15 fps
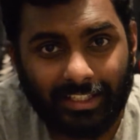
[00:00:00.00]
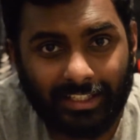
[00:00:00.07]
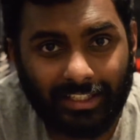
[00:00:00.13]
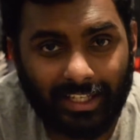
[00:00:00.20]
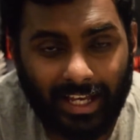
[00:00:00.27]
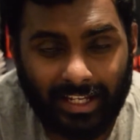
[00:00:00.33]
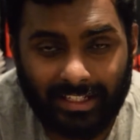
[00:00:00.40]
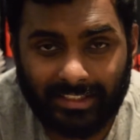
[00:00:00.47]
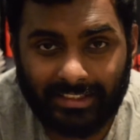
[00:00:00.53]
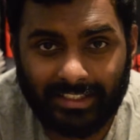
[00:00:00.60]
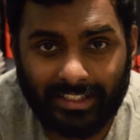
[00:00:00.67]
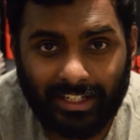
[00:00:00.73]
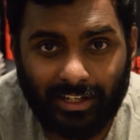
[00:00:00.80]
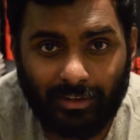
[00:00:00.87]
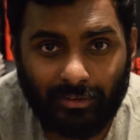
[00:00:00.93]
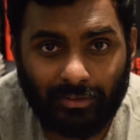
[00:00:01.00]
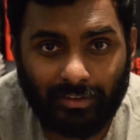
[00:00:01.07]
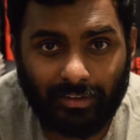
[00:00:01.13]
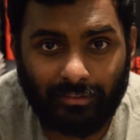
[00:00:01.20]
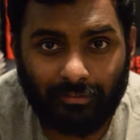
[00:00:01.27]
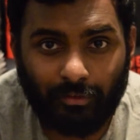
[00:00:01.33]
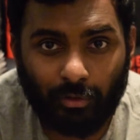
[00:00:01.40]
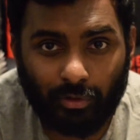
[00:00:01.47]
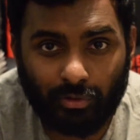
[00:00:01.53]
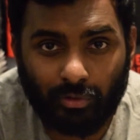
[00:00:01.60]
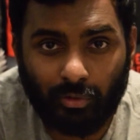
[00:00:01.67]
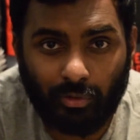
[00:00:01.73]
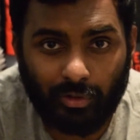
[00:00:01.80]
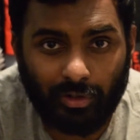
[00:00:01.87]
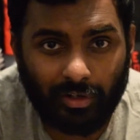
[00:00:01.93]
He had to sit out the fourth
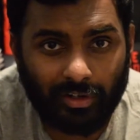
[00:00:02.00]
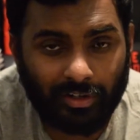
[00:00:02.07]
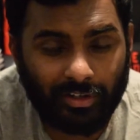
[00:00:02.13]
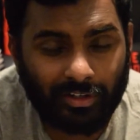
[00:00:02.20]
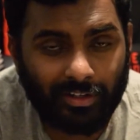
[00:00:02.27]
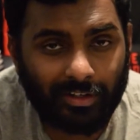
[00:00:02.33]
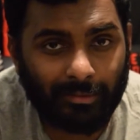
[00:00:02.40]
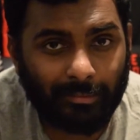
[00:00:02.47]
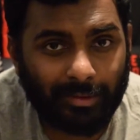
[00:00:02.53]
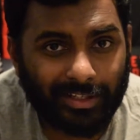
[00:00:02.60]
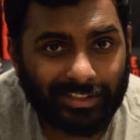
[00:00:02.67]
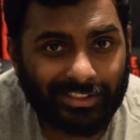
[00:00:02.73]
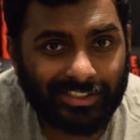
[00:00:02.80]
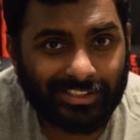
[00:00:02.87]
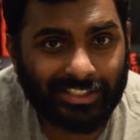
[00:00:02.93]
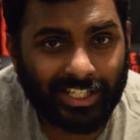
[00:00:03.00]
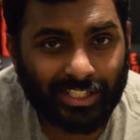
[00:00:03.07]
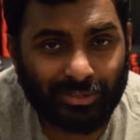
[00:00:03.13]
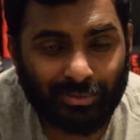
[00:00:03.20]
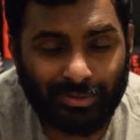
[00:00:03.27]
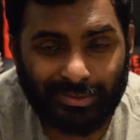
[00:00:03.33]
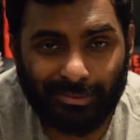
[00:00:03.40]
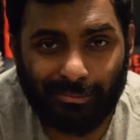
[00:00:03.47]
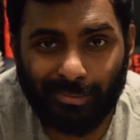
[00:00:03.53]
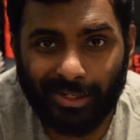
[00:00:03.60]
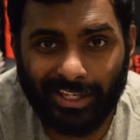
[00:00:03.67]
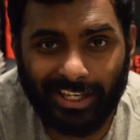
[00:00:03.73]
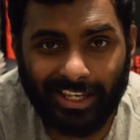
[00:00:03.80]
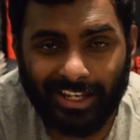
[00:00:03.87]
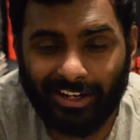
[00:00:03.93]
quarter because he just wasn't
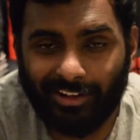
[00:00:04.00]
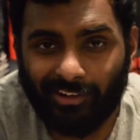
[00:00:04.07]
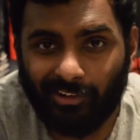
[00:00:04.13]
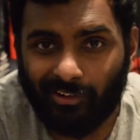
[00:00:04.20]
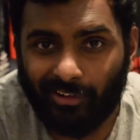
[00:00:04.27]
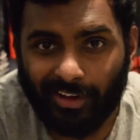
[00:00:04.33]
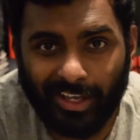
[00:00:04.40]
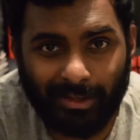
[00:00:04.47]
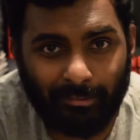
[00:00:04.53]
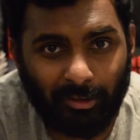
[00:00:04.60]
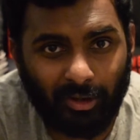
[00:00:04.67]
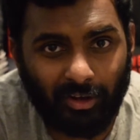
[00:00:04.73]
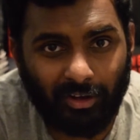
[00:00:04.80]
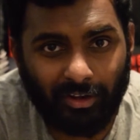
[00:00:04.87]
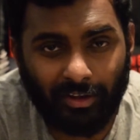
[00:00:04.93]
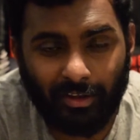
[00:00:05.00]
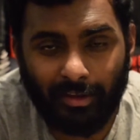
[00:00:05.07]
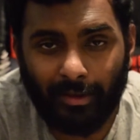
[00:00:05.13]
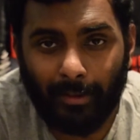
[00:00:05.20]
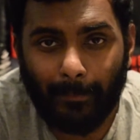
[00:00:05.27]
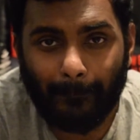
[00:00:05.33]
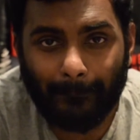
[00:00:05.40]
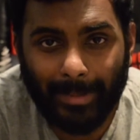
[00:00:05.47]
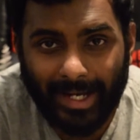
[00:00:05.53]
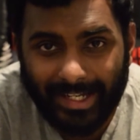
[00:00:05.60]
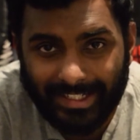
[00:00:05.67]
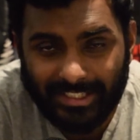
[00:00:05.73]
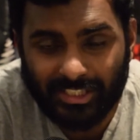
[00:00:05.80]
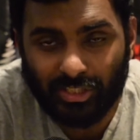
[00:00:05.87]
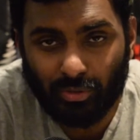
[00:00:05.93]
bringing it all game long.
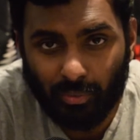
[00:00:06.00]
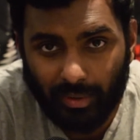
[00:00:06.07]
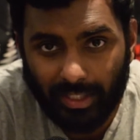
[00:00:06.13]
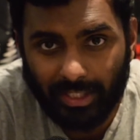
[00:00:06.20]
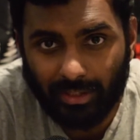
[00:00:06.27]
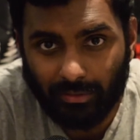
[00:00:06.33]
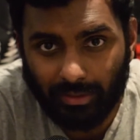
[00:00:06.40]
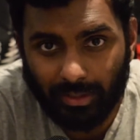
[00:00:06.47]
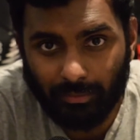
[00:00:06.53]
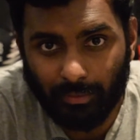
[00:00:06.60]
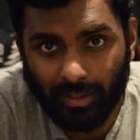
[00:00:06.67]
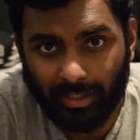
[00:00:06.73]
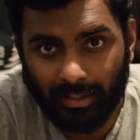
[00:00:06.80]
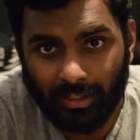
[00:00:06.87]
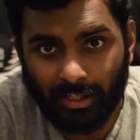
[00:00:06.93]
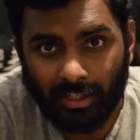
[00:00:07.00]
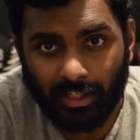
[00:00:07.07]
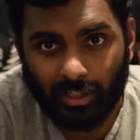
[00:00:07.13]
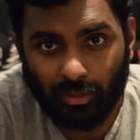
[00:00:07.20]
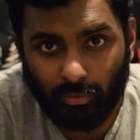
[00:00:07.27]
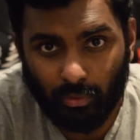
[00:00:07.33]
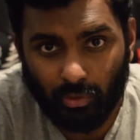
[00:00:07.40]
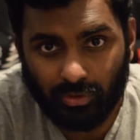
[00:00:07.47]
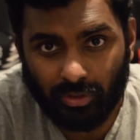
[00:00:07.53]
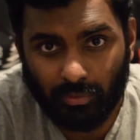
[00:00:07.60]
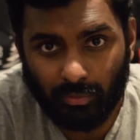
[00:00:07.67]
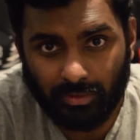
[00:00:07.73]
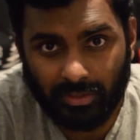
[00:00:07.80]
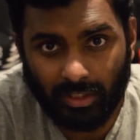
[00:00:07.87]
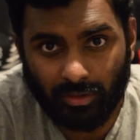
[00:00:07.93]
Minus 23 when
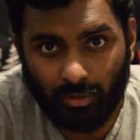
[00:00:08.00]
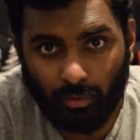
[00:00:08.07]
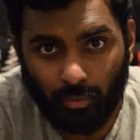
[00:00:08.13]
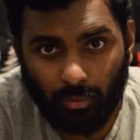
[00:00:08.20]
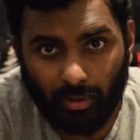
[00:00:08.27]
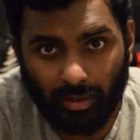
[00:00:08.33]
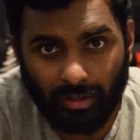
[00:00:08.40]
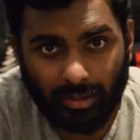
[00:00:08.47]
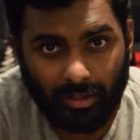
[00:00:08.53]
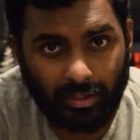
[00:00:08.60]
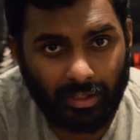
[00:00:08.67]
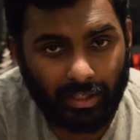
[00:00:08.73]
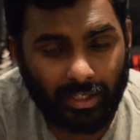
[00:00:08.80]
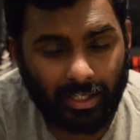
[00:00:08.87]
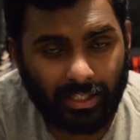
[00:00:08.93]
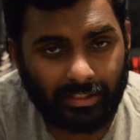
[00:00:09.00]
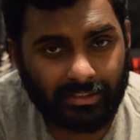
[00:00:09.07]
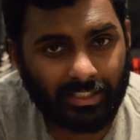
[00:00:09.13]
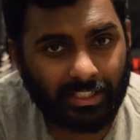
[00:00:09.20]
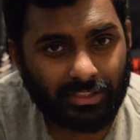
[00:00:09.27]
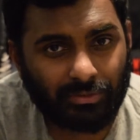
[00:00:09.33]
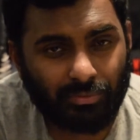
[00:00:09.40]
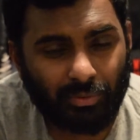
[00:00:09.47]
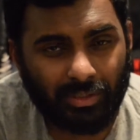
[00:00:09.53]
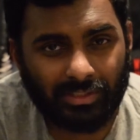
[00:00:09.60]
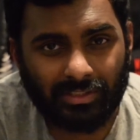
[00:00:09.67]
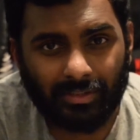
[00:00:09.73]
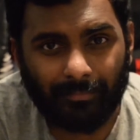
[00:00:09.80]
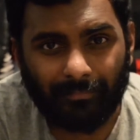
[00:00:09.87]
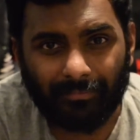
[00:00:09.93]
DeRozan was on the court, and just
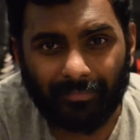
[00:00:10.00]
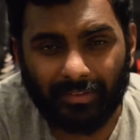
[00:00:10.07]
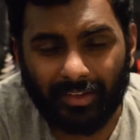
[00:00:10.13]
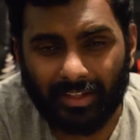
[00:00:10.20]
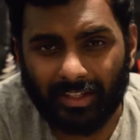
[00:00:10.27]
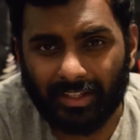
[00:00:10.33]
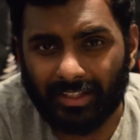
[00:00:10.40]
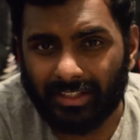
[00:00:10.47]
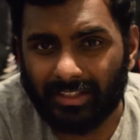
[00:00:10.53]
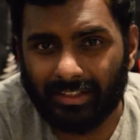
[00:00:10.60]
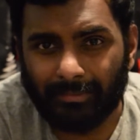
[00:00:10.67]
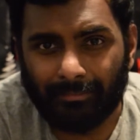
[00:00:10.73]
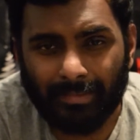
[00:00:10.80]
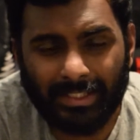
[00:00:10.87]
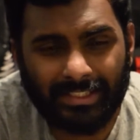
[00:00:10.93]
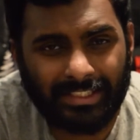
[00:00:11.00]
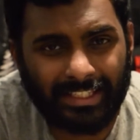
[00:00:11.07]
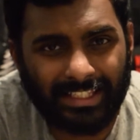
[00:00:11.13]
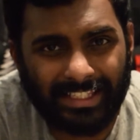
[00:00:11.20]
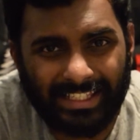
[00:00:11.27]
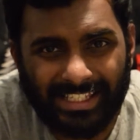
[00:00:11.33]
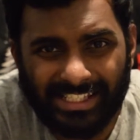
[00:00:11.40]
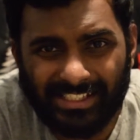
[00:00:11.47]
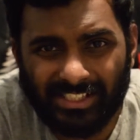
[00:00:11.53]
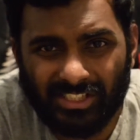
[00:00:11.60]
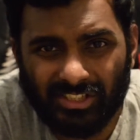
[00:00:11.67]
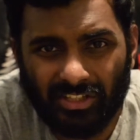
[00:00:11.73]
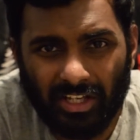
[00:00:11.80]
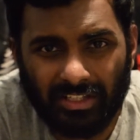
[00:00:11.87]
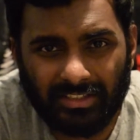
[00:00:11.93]
was missing easy
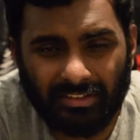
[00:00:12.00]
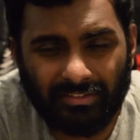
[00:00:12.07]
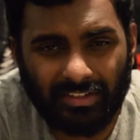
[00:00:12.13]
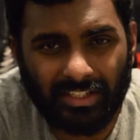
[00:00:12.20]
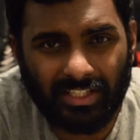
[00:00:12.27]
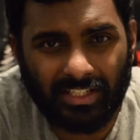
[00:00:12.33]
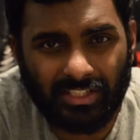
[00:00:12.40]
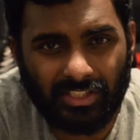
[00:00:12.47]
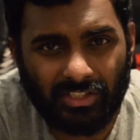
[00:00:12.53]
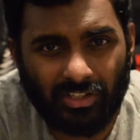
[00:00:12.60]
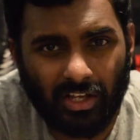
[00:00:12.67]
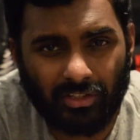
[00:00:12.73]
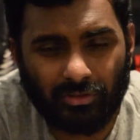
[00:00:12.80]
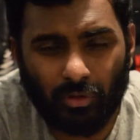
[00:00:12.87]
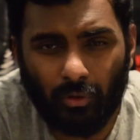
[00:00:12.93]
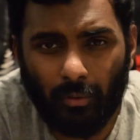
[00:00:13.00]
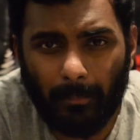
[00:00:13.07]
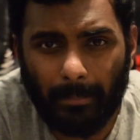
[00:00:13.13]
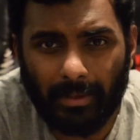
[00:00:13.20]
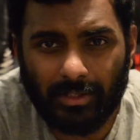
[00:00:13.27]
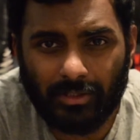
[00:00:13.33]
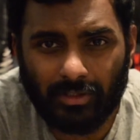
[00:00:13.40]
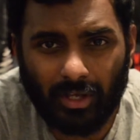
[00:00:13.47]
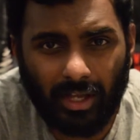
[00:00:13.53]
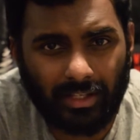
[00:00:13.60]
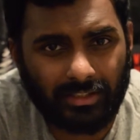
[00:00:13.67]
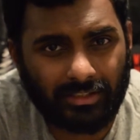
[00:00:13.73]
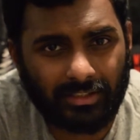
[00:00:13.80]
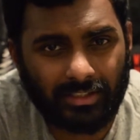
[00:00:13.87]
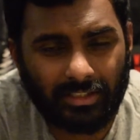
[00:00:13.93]
shots after easy shots, open
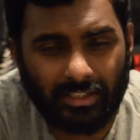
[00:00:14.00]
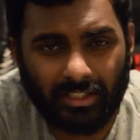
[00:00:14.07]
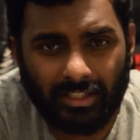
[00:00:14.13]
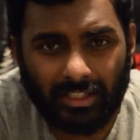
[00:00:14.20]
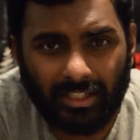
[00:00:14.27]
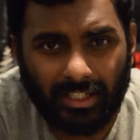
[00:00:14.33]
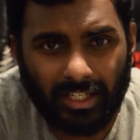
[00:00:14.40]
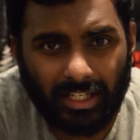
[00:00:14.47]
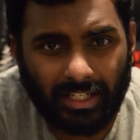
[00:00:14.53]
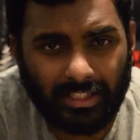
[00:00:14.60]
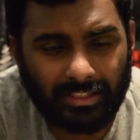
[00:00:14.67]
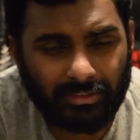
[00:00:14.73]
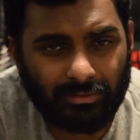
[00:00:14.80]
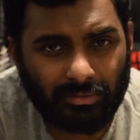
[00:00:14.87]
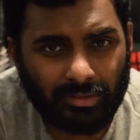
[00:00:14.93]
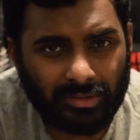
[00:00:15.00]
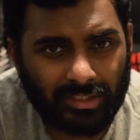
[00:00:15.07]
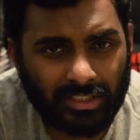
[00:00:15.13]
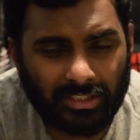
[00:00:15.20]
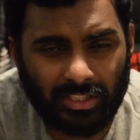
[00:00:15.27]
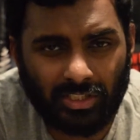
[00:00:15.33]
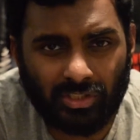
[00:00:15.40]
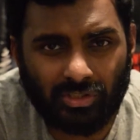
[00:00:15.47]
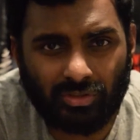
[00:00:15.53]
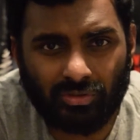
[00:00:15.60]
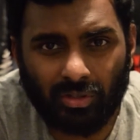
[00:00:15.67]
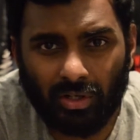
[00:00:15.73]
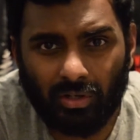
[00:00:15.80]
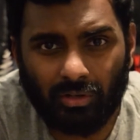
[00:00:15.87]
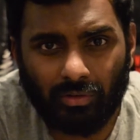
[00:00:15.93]
shots, and it was just a
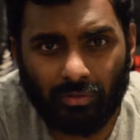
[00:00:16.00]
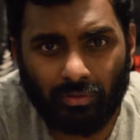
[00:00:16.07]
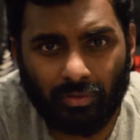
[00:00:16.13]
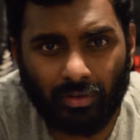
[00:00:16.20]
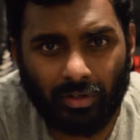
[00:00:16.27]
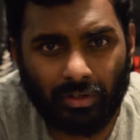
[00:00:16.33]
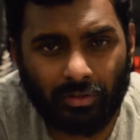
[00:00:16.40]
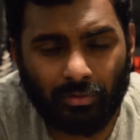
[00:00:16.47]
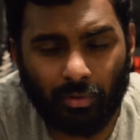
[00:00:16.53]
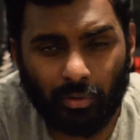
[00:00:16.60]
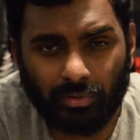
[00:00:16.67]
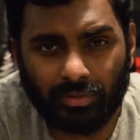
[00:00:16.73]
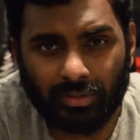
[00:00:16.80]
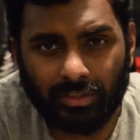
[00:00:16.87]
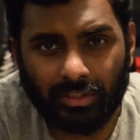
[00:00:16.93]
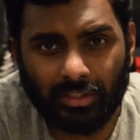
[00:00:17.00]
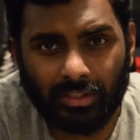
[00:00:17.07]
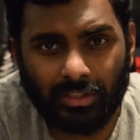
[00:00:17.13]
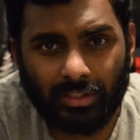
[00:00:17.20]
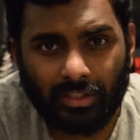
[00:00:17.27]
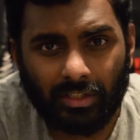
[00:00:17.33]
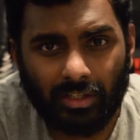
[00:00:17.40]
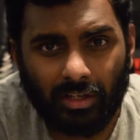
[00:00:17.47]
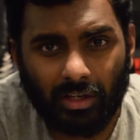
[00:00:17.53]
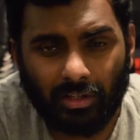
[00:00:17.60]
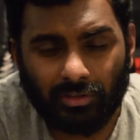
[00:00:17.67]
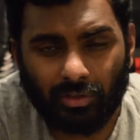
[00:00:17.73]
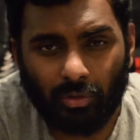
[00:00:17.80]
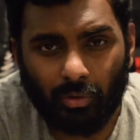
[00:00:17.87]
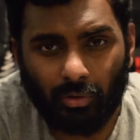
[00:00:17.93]
struggle for DeRozan
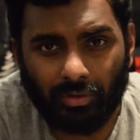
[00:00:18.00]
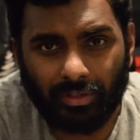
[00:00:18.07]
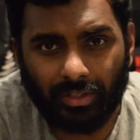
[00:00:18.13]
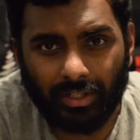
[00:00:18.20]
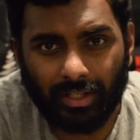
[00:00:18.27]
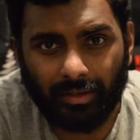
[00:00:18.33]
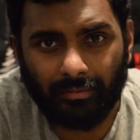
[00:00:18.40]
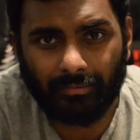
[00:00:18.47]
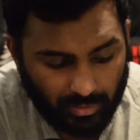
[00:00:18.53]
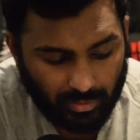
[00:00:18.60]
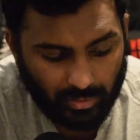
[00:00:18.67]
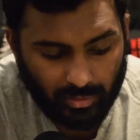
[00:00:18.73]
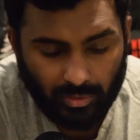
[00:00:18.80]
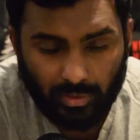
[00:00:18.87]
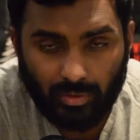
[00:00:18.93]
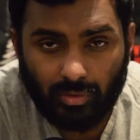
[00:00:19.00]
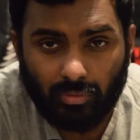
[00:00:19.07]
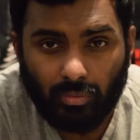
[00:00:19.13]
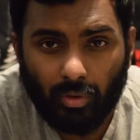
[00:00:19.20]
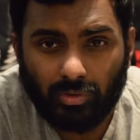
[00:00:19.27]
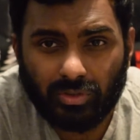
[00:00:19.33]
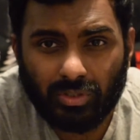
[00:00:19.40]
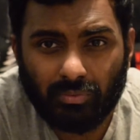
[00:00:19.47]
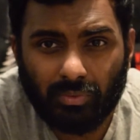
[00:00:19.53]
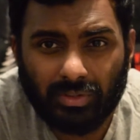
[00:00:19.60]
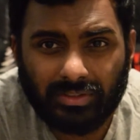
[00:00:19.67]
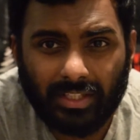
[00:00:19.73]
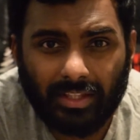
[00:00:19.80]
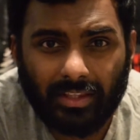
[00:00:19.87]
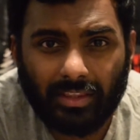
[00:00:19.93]
on the court today. DeRozan
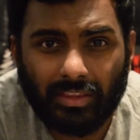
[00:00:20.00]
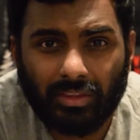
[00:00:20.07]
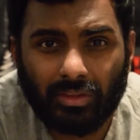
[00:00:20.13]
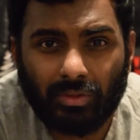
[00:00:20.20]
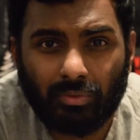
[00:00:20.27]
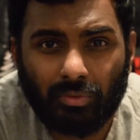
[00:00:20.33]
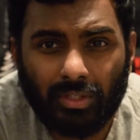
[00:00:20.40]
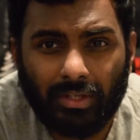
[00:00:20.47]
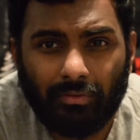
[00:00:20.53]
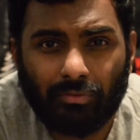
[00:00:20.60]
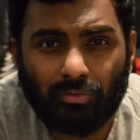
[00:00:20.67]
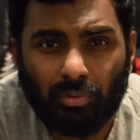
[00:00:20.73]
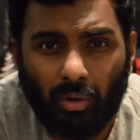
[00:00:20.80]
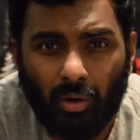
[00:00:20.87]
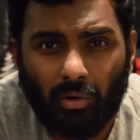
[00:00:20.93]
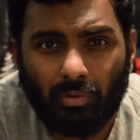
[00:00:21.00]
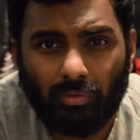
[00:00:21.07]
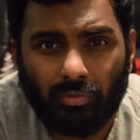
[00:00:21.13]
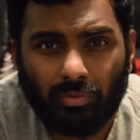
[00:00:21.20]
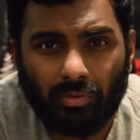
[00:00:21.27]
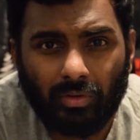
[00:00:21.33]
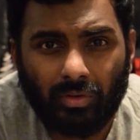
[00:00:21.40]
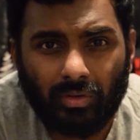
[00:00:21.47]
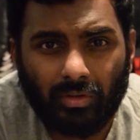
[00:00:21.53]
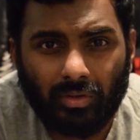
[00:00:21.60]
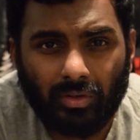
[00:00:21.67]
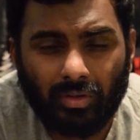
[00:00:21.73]
was 3 of 12